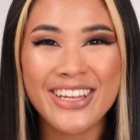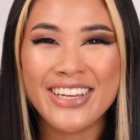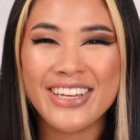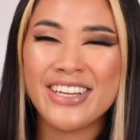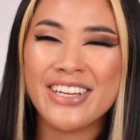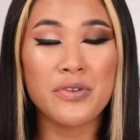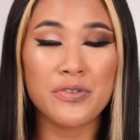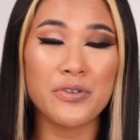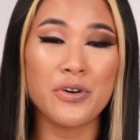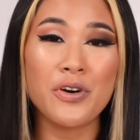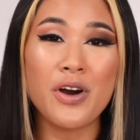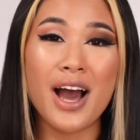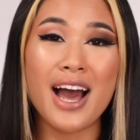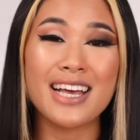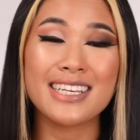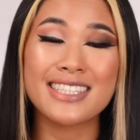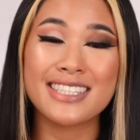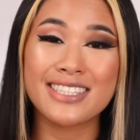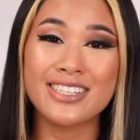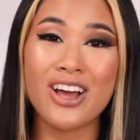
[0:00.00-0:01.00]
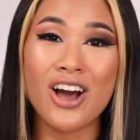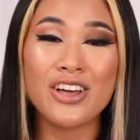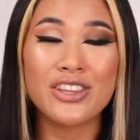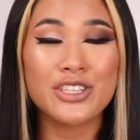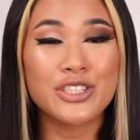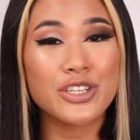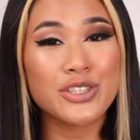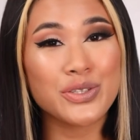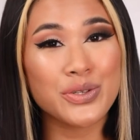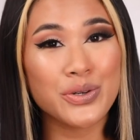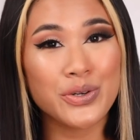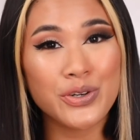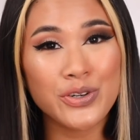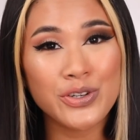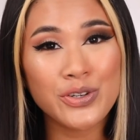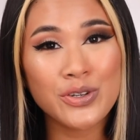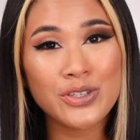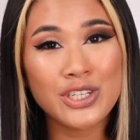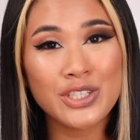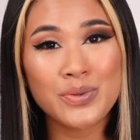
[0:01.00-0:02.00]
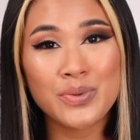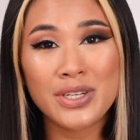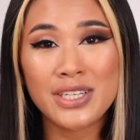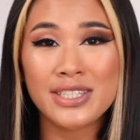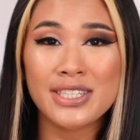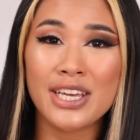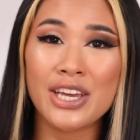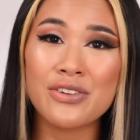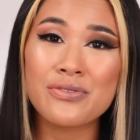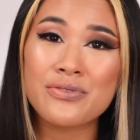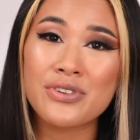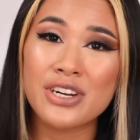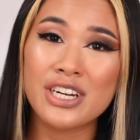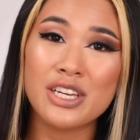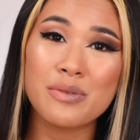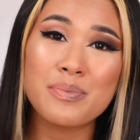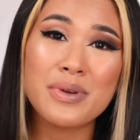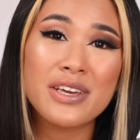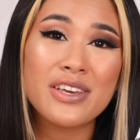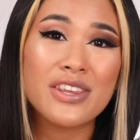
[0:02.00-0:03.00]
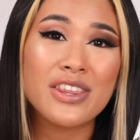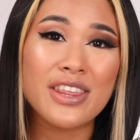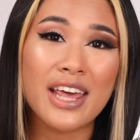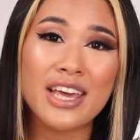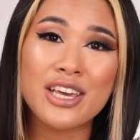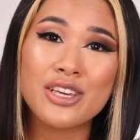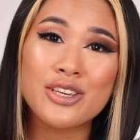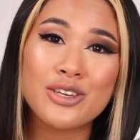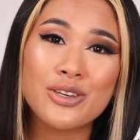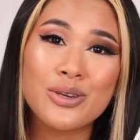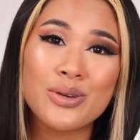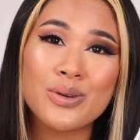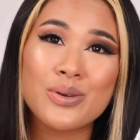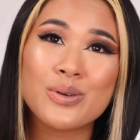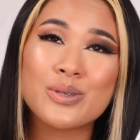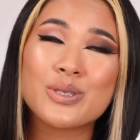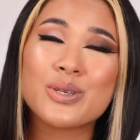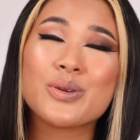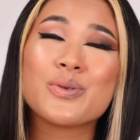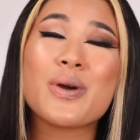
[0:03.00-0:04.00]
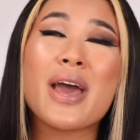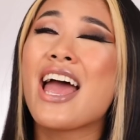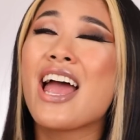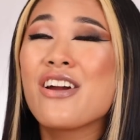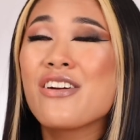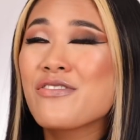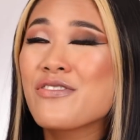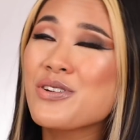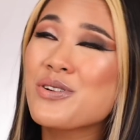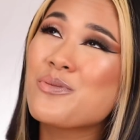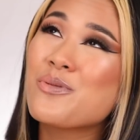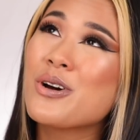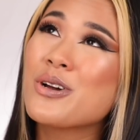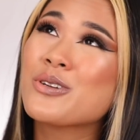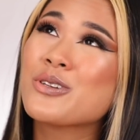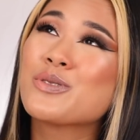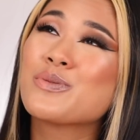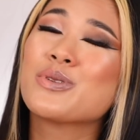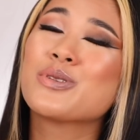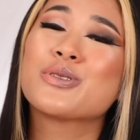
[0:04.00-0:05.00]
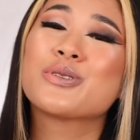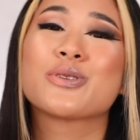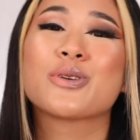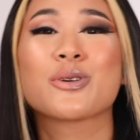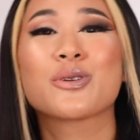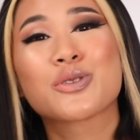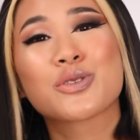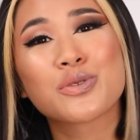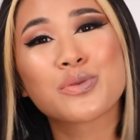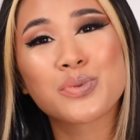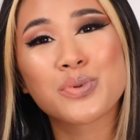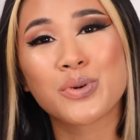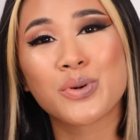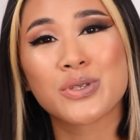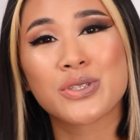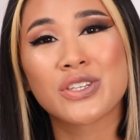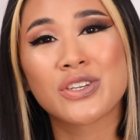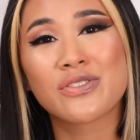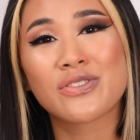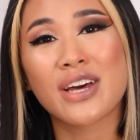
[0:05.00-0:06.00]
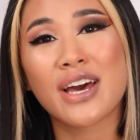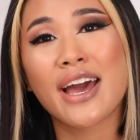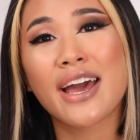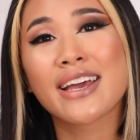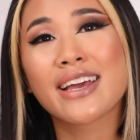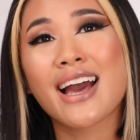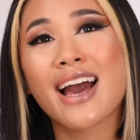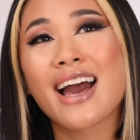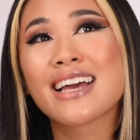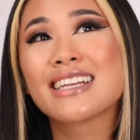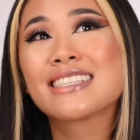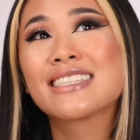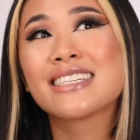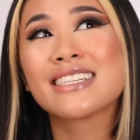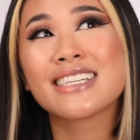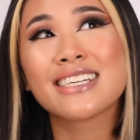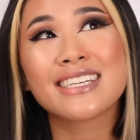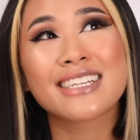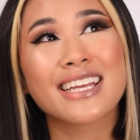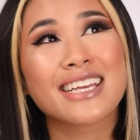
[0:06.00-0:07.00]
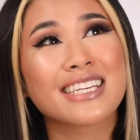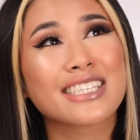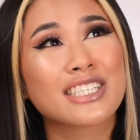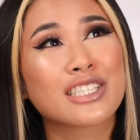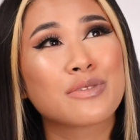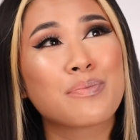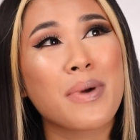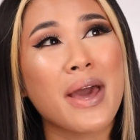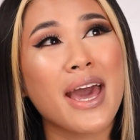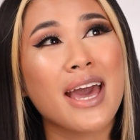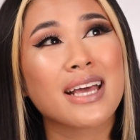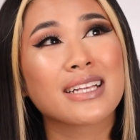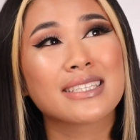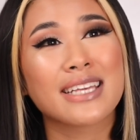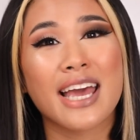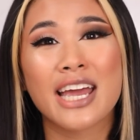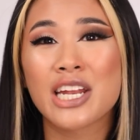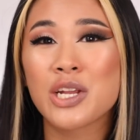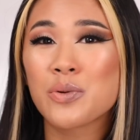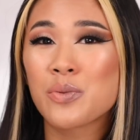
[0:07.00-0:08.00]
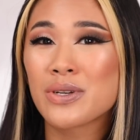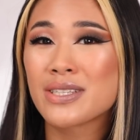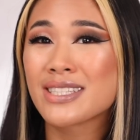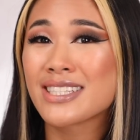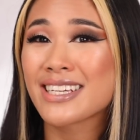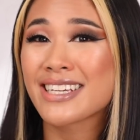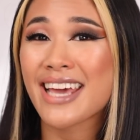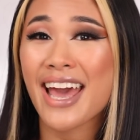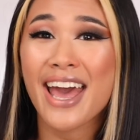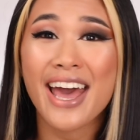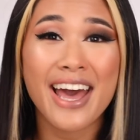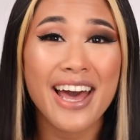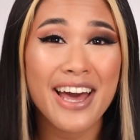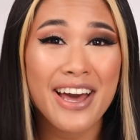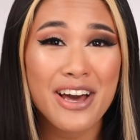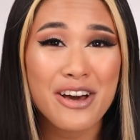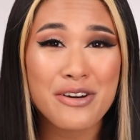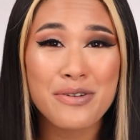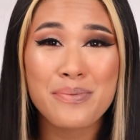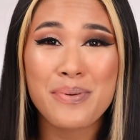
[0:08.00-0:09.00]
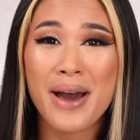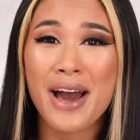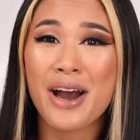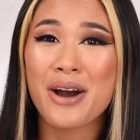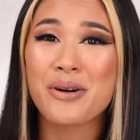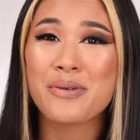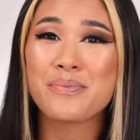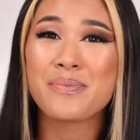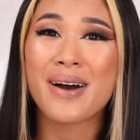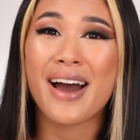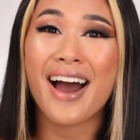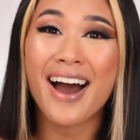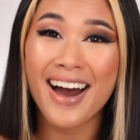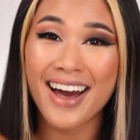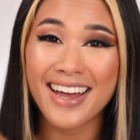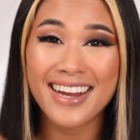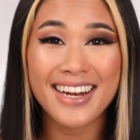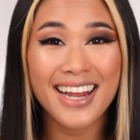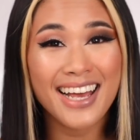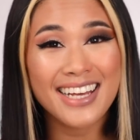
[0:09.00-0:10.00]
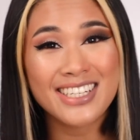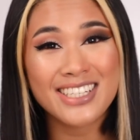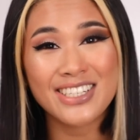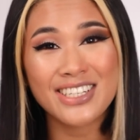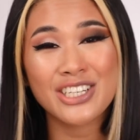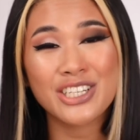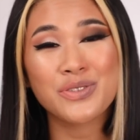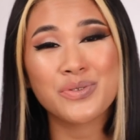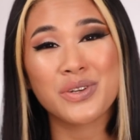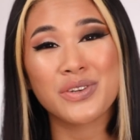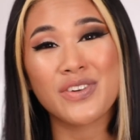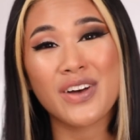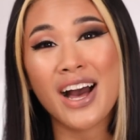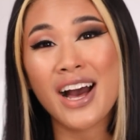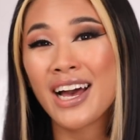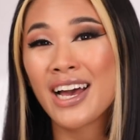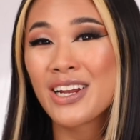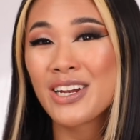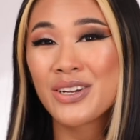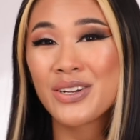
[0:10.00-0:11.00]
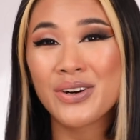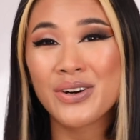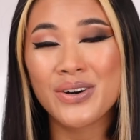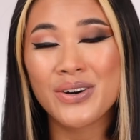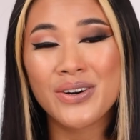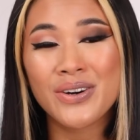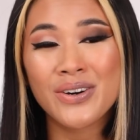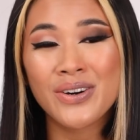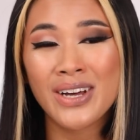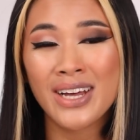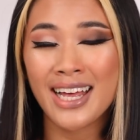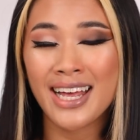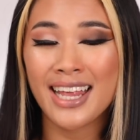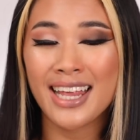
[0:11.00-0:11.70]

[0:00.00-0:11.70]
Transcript: Before I start the tutorial, just want to say a really big thank you to everyone who's been so supportive. Like, I didn't expect anyone to care about my eyelashes with Eylure.